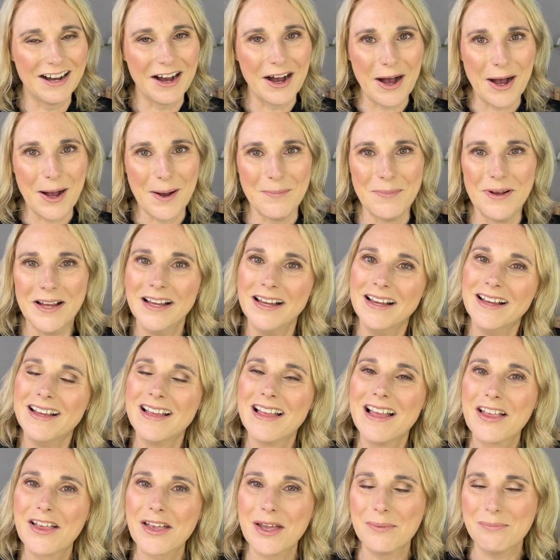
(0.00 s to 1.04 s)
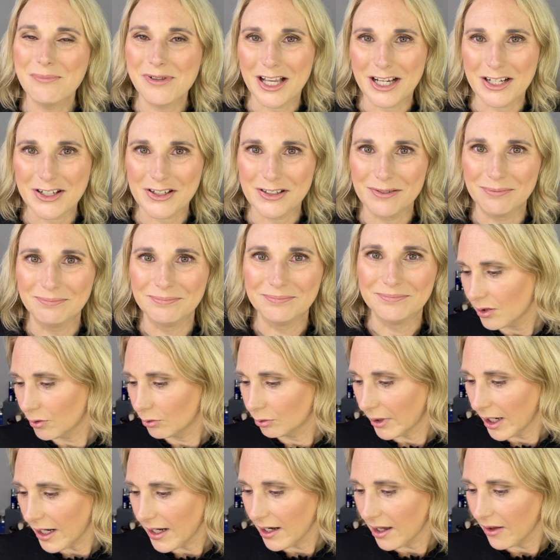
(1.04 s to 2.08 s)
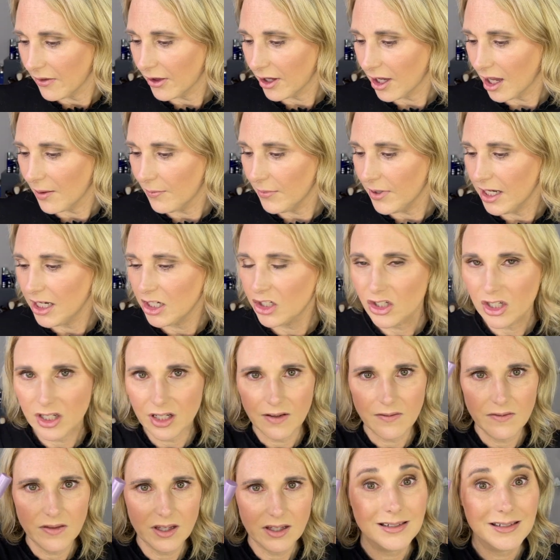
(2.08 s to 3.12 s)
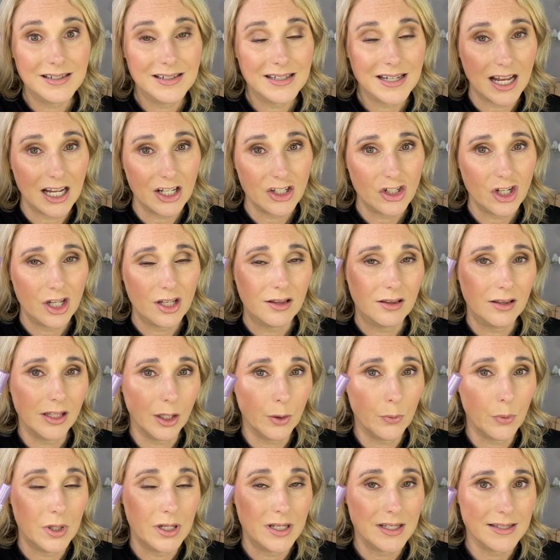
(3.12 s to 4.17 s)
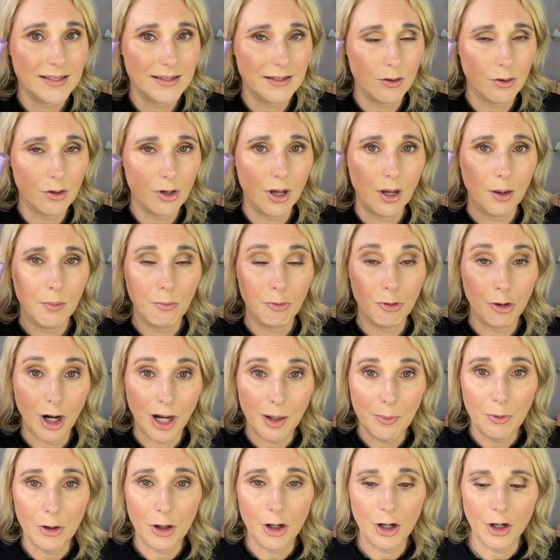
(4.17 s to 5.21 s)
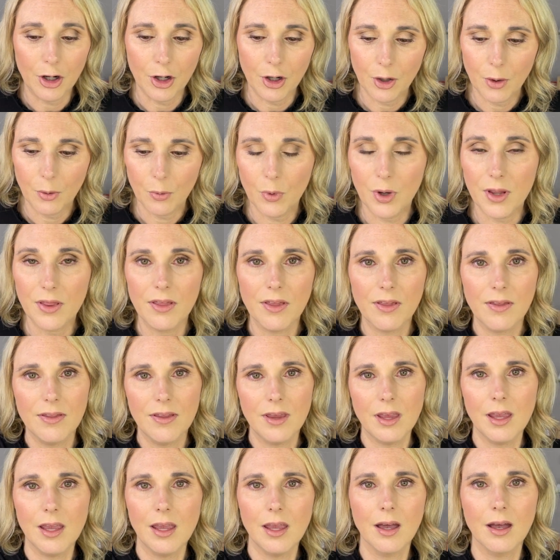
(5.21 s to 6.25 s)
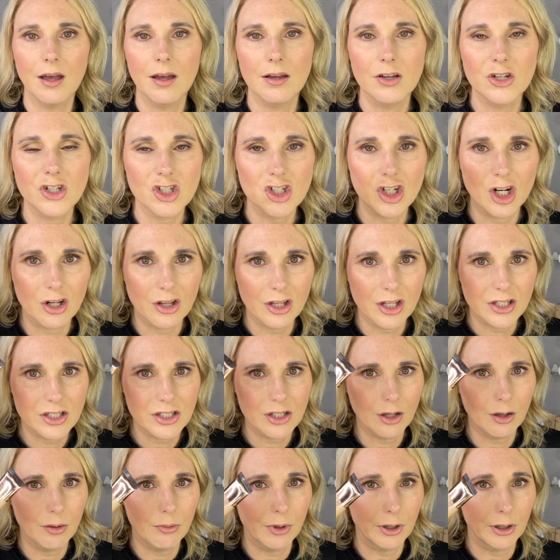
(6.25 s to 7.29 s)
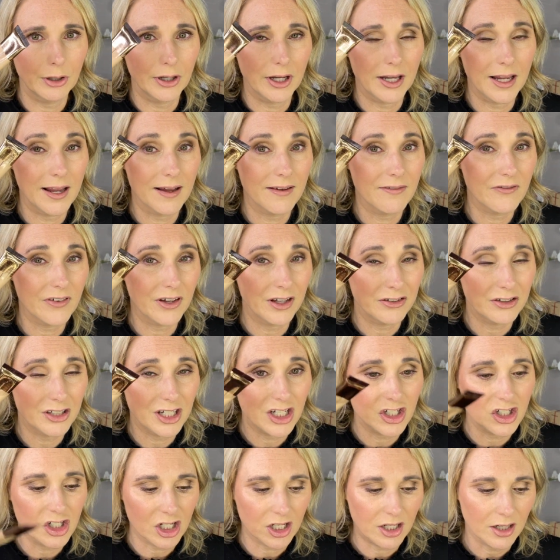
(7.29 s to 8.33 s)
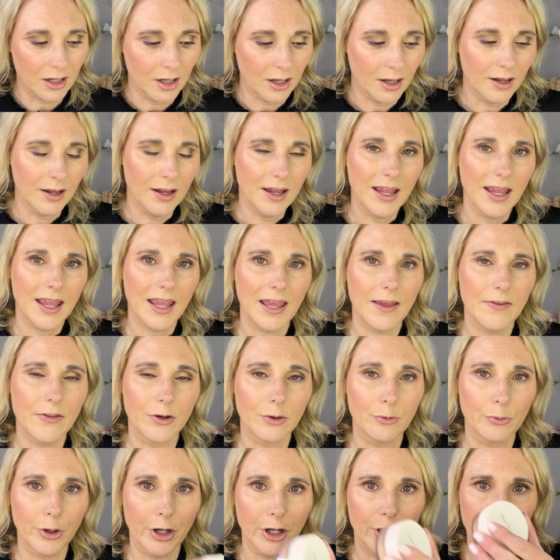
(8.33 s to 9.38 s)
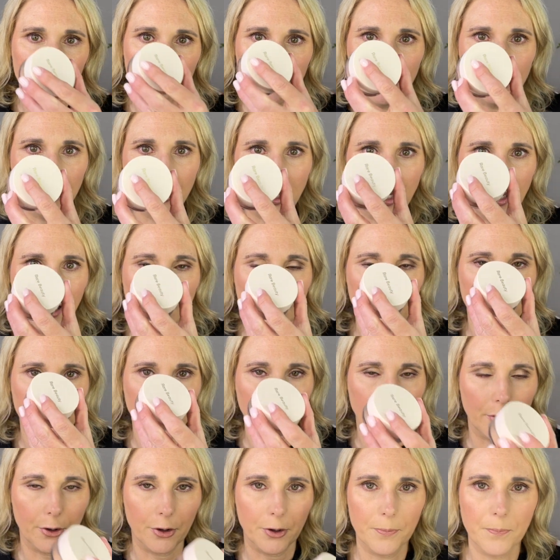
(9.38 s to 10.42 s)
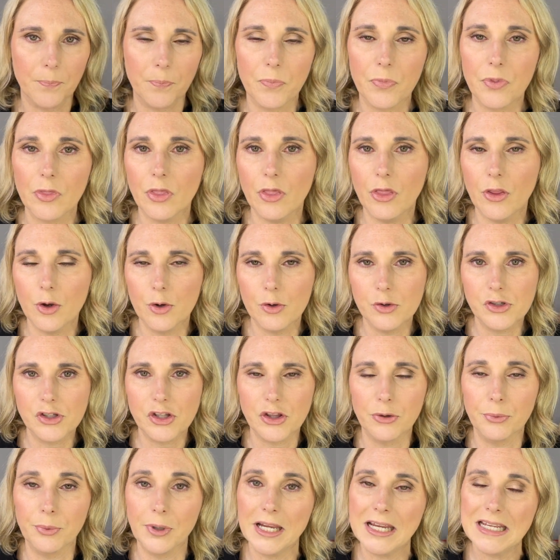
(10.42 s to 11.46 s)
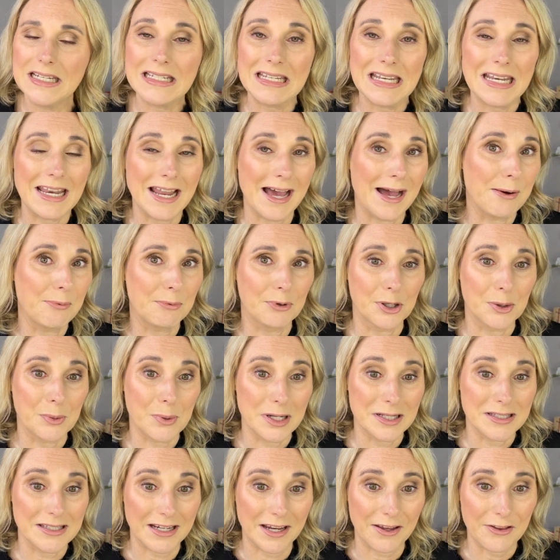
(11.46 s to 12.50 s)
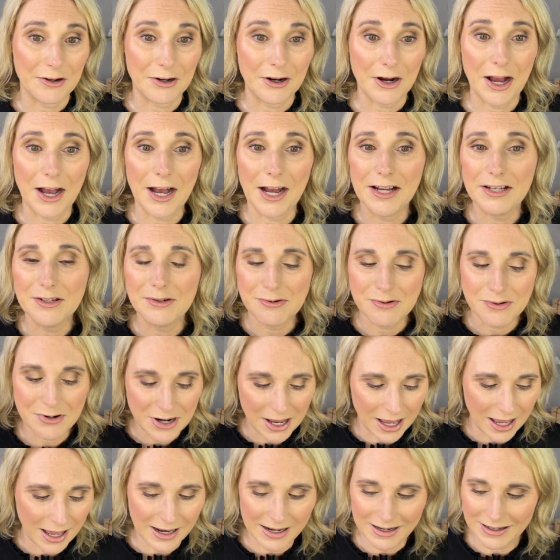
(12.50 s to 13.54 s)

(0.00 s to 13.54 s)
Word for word: um, complexion. So right now, the combination of this Tatcha Liquid Silk Primer with the Charlotte Tilbury Foundation and the Rare Beauty Powder. Those three did not work well together. I do not